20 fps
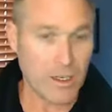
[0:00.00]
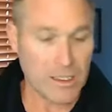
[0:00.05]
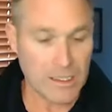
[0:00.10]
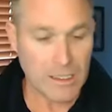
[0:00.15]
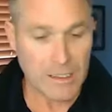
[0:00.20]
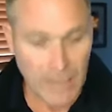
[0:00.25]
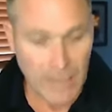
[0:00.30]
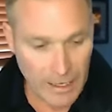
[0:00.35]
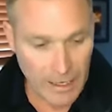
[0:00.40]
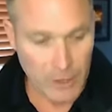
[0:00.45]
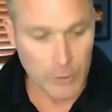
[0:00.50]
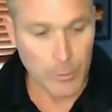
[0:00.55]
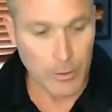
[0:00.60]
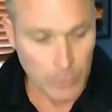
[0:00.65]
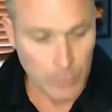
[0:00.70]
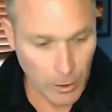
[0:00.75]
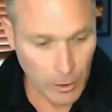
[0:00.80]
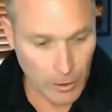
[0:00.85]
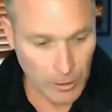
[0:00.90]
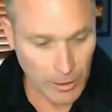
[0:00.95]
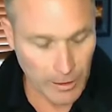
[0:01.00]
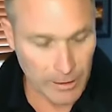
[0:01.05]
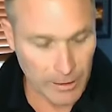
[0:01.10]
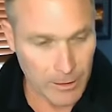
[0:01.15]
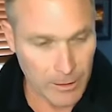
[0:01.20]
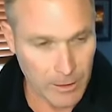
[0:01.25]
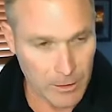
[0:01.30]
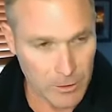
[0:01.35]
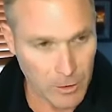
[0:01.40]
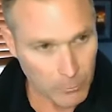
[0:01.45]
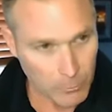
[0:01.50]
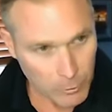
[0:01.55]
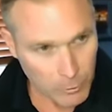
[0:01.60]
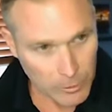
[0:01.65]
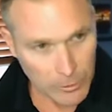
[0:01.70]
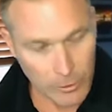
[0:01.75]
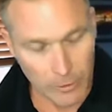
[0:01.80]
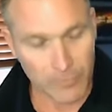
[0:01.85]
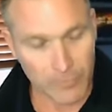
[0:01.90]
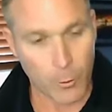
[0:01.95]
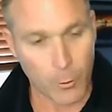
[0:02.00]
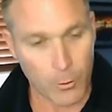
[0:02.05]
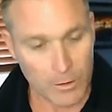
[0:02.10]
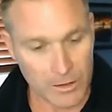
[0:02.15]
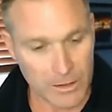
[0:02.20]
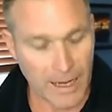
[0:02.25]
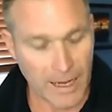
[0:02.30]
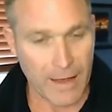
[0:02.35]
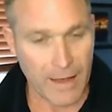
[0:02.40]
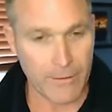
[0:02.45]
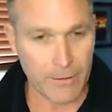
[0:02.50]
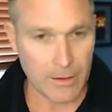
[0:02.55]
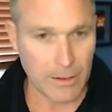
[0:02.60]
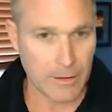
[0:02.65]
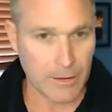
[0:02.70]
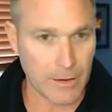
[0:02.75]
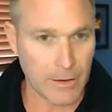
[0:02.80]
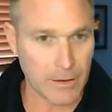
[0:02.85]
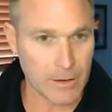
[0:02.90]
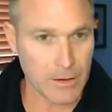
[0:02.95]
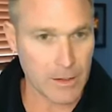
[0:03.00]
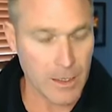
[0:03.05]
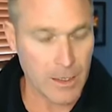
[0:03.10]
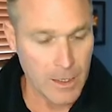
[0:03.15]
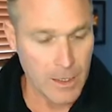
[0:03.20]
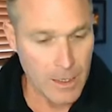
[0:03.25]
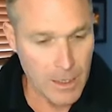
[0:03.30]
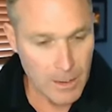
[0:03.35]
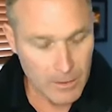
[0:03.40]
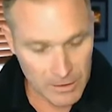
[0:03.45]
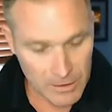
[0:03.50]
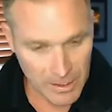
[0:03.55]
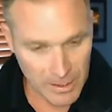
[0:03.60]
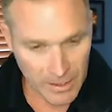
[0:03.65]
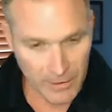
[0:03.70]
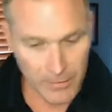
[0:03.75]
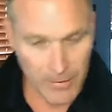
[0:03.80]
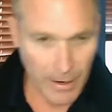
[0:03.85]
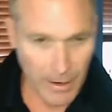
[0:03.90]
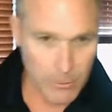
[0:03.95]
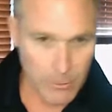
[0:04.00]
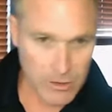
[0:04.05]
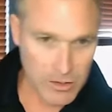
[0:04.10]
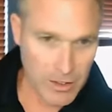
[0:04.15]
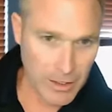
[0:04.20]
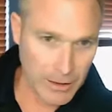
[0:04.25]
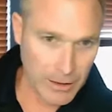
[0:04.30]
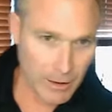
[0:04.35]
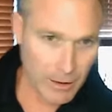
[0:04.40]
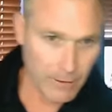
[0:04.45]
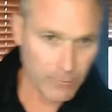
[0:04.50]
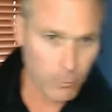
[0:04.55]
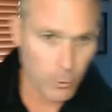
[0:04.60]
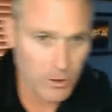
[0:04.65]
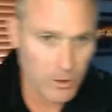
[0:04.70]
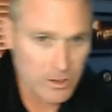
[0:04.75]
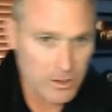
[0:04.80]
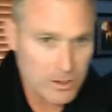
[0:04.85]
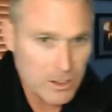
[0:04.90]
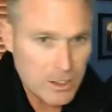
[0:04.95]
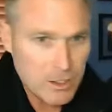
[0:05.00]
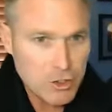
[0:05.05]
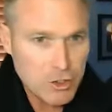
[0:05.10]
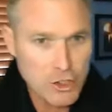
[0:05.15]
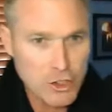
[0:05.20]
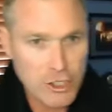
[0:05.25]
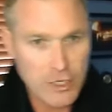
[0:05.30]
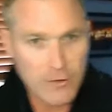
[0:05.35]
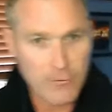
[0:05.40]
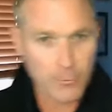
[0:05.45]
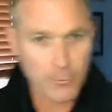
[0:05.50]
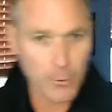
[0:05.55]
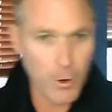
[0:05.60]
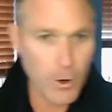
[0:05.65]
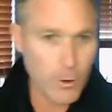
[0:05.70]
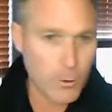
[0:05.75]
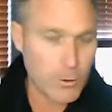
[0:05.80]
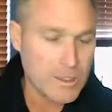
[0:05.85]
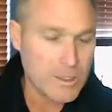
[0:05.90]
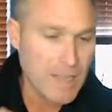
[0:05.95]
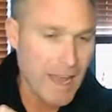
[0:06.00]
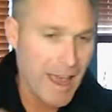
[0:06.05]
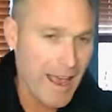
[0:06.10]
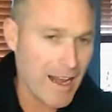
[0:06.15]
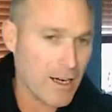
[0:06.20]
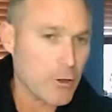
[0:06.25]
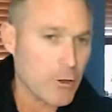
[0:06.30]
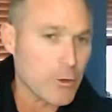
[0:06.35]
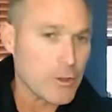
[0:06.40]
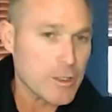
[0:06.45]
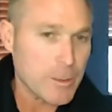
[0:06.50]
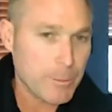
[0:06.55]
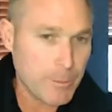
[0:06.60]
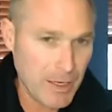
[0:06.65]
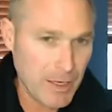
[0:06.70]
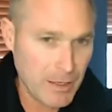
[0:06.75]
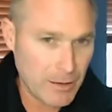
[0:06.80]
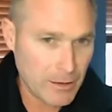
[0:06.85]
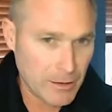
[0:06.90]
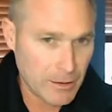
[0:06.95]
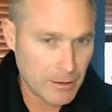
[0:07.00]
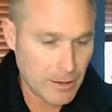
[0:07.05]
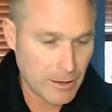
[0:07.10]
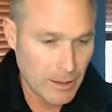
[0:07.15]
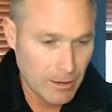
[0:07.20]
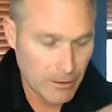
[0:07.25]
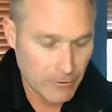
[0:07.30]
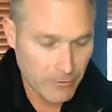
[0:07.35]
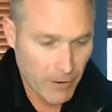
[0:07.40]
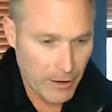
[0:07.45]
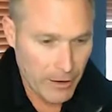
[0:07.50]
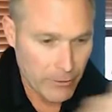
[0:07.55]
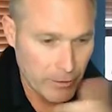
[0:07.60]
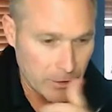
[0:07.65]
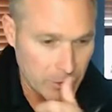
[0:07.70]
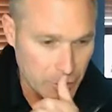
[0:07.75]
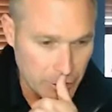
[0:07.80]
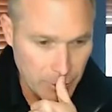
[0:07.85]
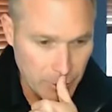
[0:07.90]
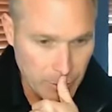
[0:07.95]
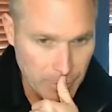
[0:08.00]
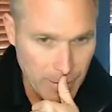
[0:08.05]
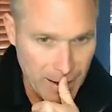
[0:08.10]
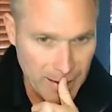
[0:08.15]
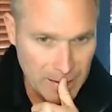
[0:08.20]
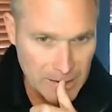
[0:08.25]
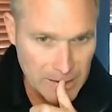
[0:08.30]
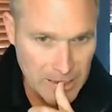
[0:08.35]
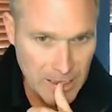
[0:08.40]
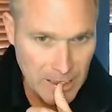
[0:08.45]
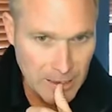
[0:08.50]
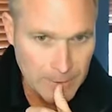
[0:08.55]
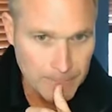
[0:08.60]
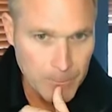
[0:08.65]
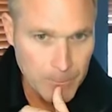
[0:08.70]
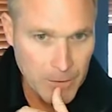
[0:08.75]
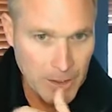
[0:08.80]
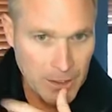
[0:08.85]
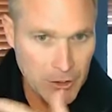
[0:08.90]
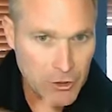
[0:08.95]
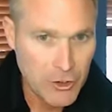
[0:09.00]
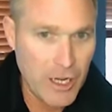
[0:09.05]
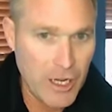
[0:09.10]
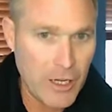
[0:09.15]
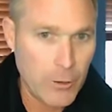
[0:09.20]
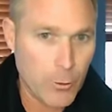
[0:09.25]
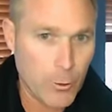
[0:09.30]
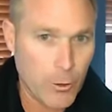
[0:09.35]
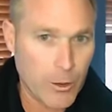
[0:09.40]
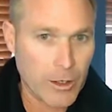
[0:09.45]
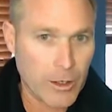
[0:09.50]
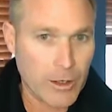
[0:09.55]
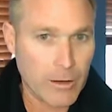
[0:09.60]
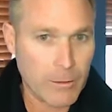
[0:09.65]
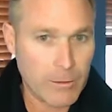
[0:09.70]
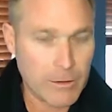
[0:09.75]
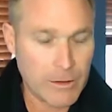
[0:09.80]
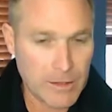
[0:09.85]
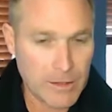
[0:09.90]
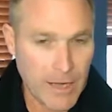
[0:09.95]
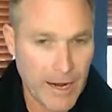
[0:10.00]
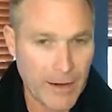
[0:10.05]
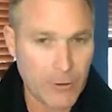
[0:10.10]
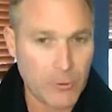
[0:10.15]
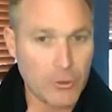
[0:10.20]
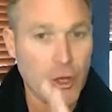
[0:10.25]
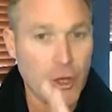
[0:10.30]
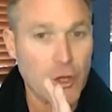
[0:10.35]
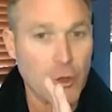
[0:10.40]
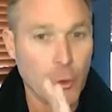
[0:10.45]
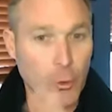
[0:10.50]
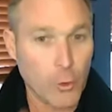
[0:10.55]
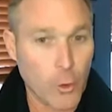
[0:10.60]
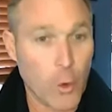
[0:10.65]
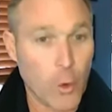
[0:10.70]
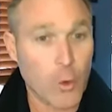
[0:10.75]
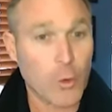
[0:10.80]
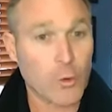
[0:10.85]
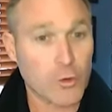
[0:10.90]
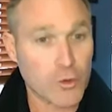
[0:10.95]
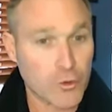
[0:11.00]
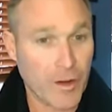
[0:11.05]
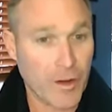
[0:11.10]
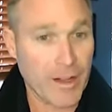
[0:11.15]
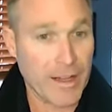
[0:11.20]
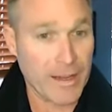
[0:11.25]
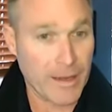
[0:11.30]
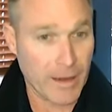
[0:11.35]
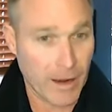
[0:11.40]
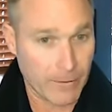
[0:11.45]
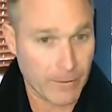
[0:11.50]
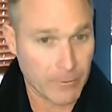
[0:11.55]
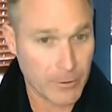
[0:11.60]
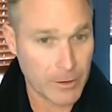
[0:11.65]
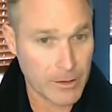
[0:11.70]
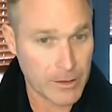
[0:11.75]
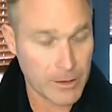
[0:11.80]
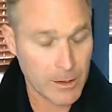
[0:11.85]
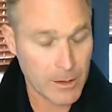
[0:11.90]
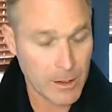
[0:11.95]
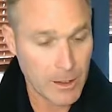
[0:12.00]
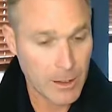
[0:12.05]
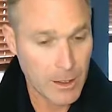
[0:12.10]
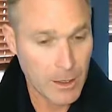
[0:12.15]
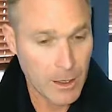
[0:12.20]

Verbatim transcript: What does engagement look like? So I'm really looking forward to dive into this. The second thing I was thinking of was Chief Rhodes' editor's opinion in the Fire Engineering magazine in January titled Your Local Training Conference.